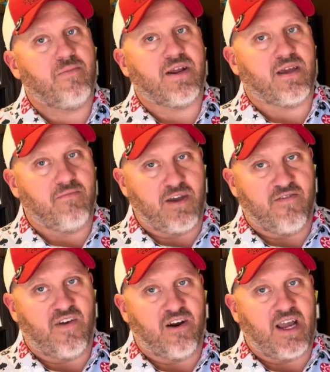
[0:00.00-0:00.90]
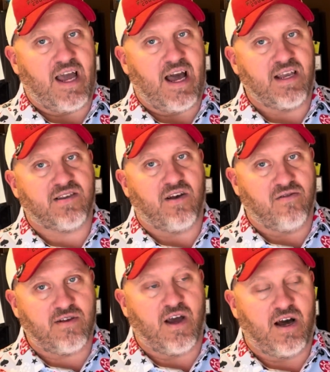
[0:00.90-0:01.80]
but it can be a very high
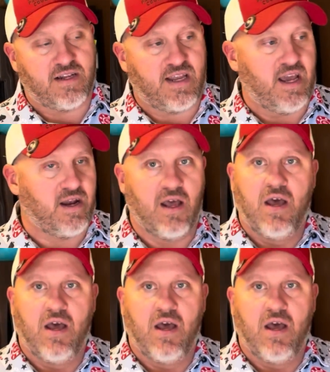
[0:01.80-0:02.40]
salt content.